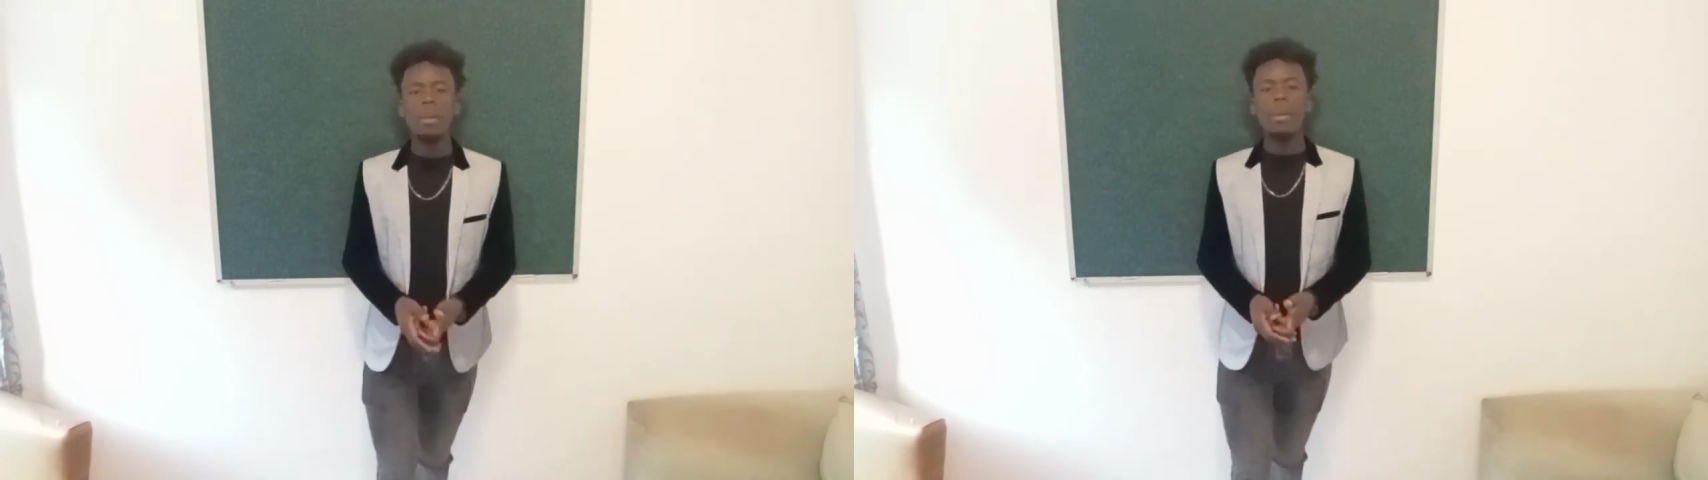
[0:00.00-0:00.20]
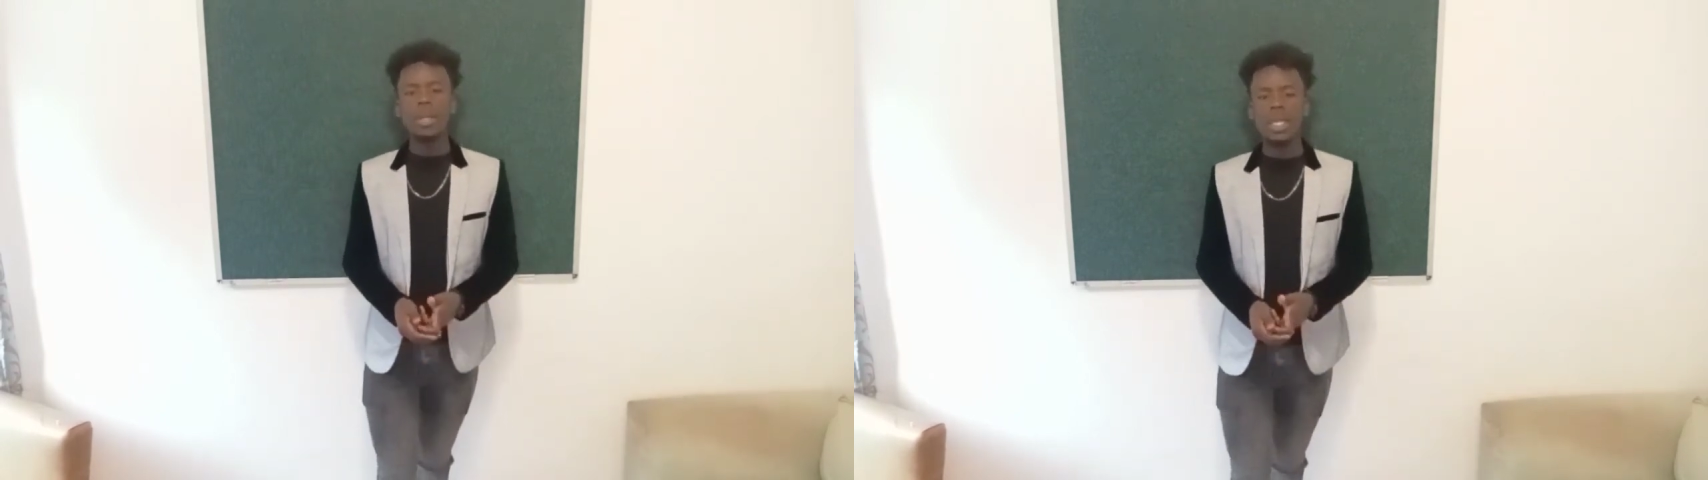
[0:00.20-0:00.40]

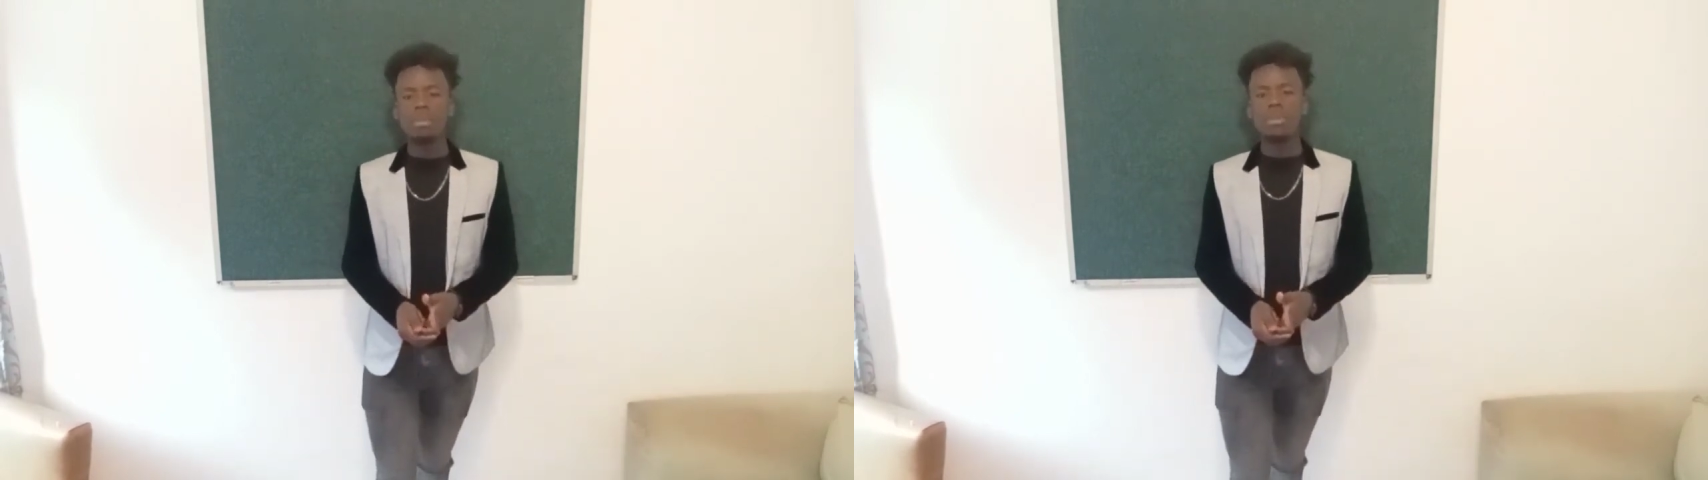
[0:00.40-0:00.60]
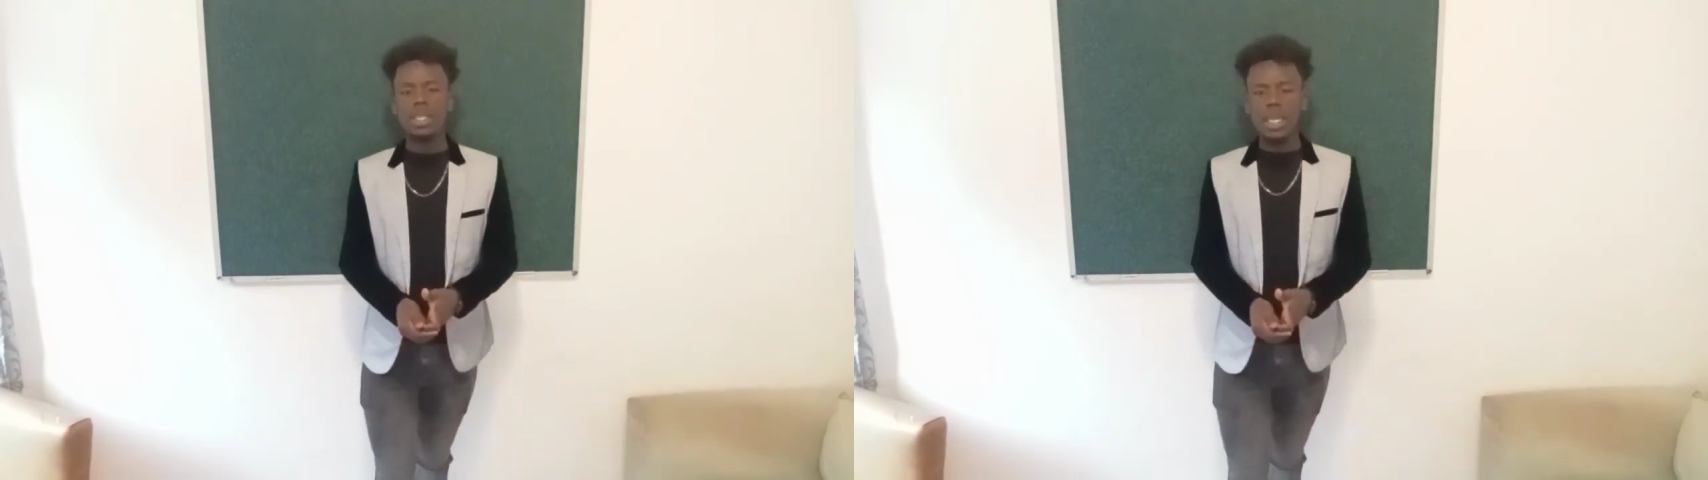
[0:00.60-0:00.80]

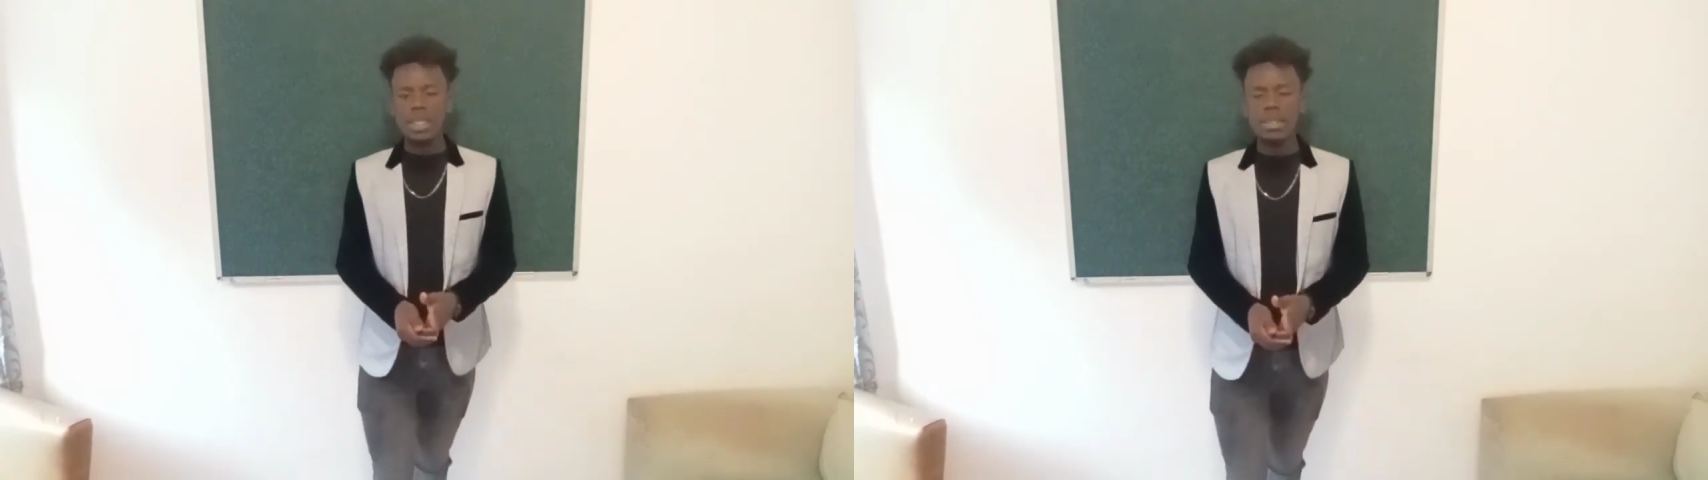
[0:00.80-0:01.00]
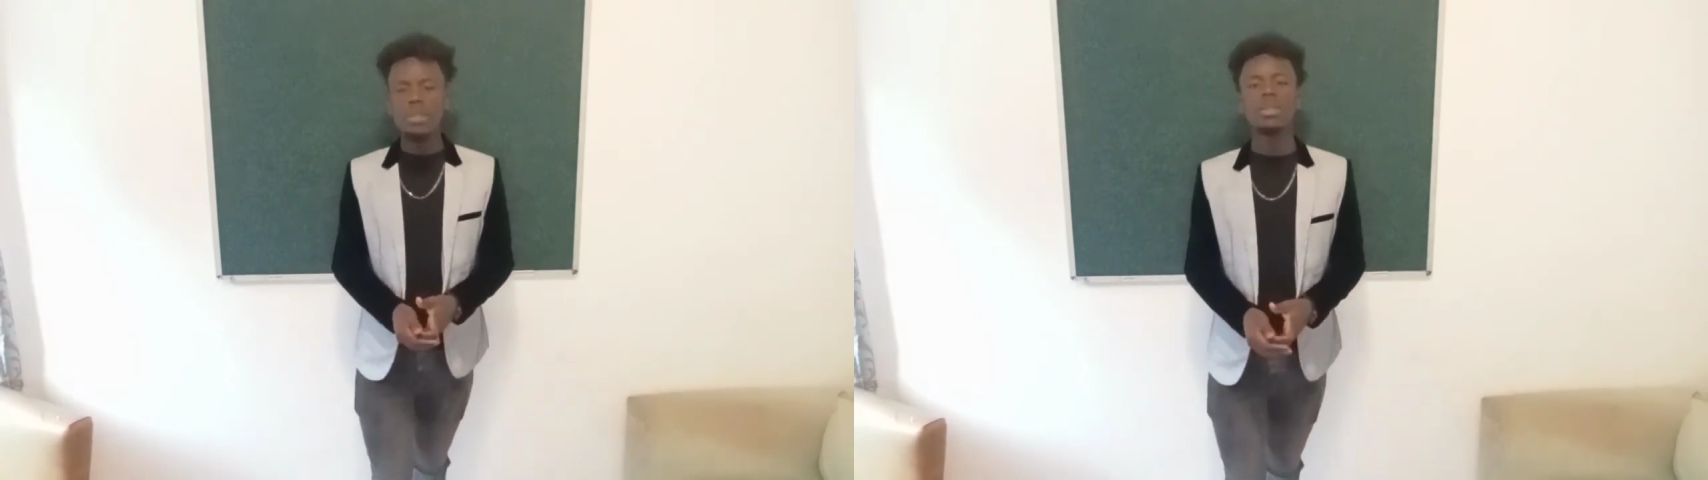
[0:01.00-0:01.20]
momentum
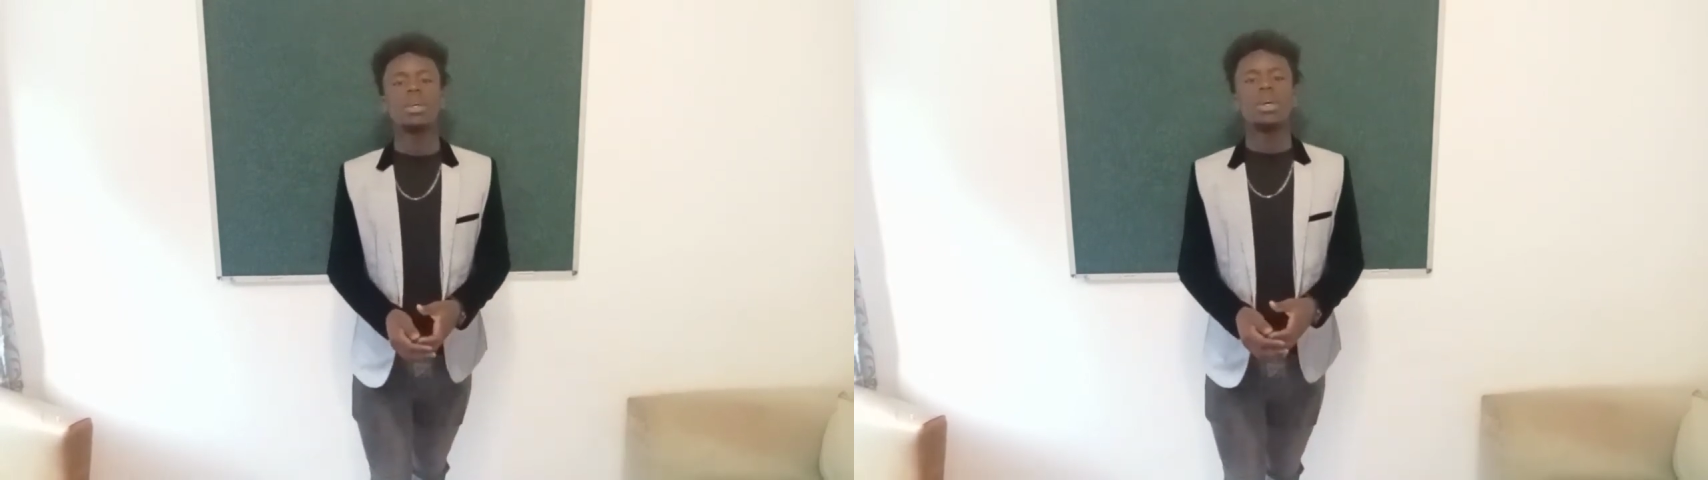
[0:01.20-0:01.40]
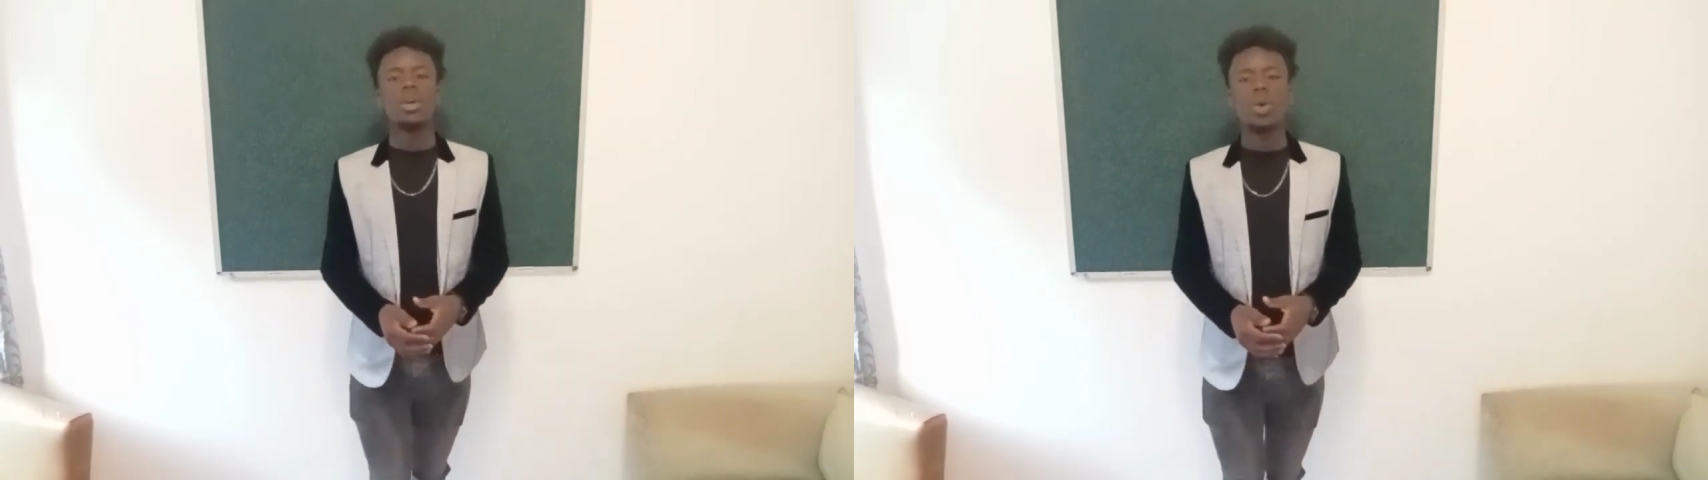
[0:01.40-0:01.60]
stays
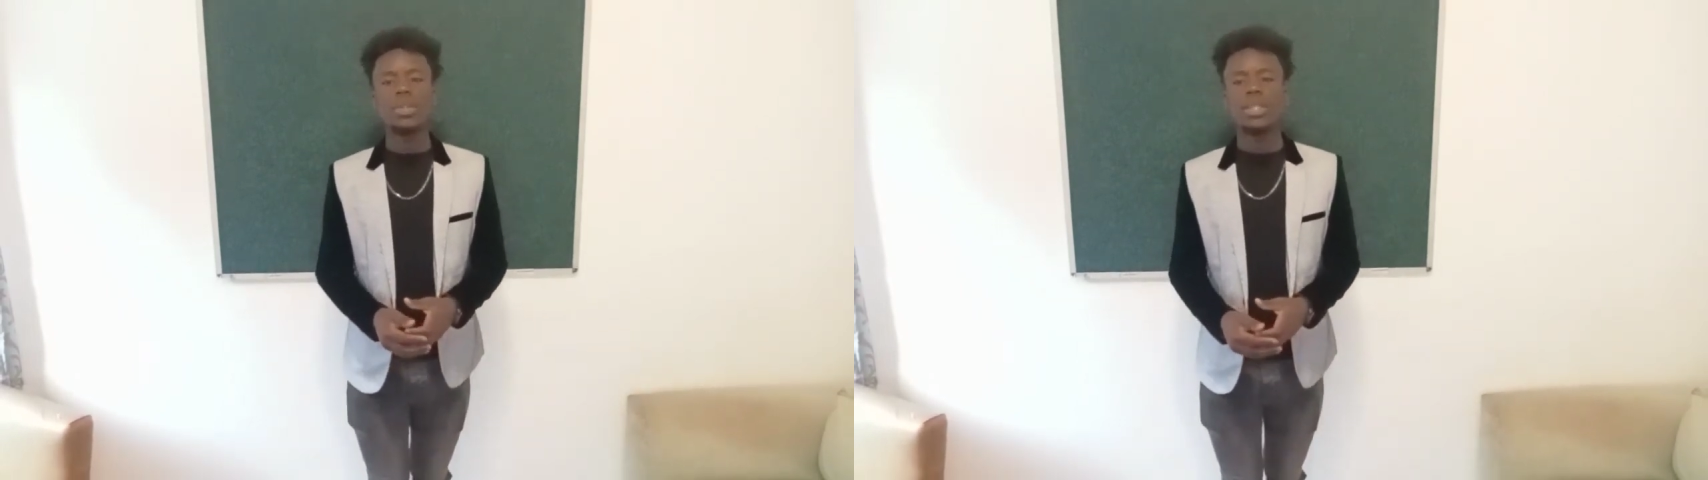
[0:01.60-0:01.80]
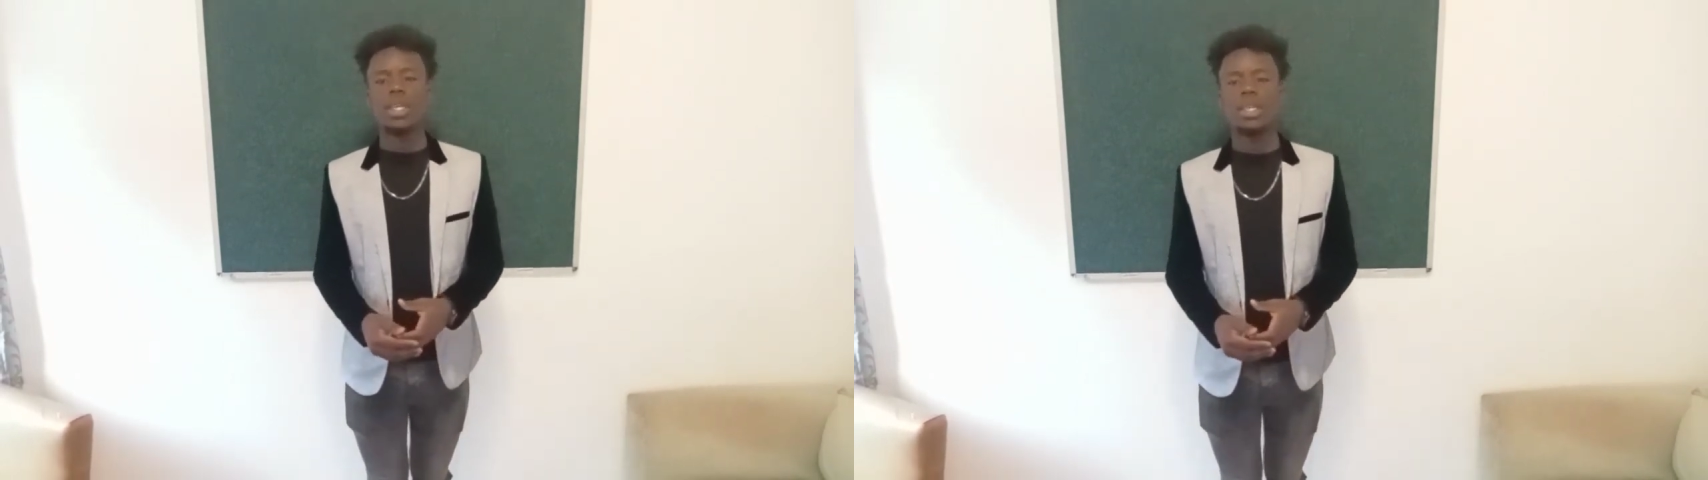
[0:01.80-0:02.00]

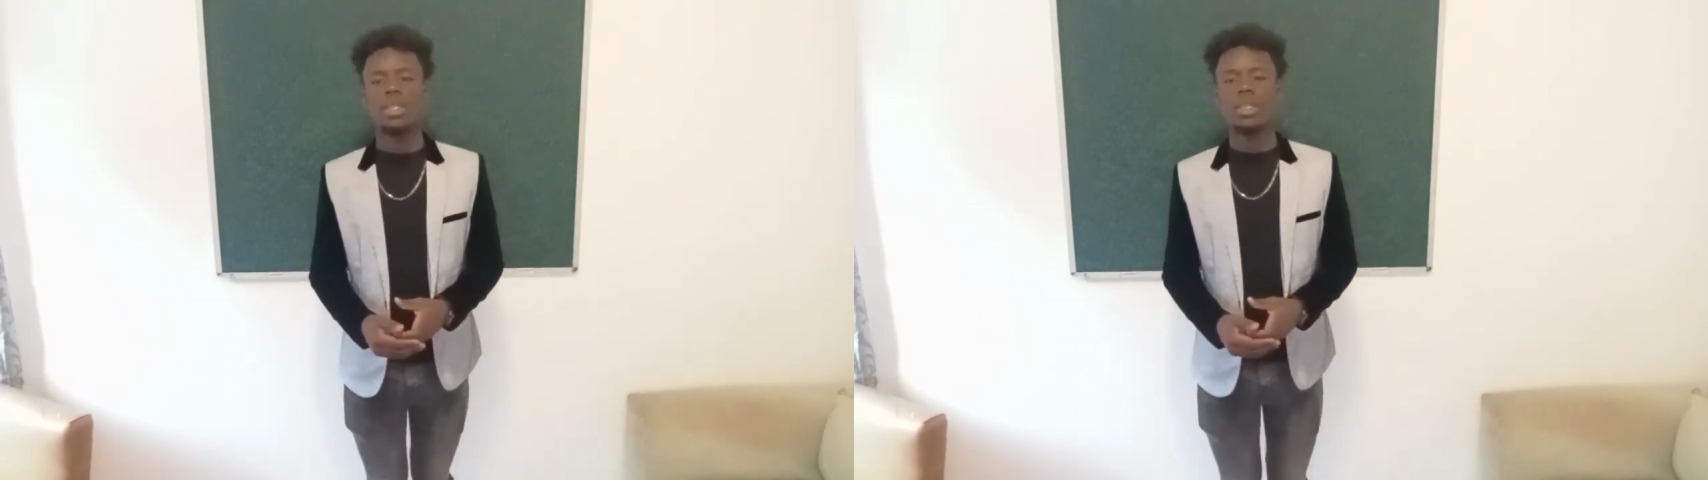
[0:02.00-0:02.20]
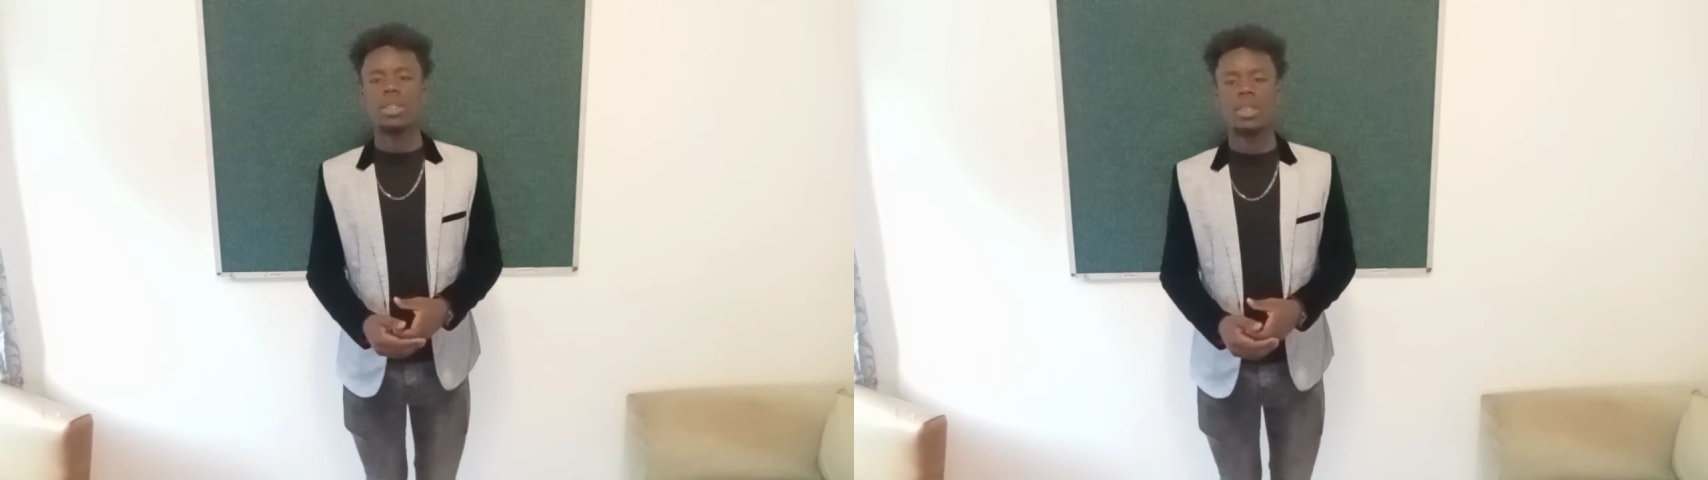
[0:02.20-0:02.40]
constant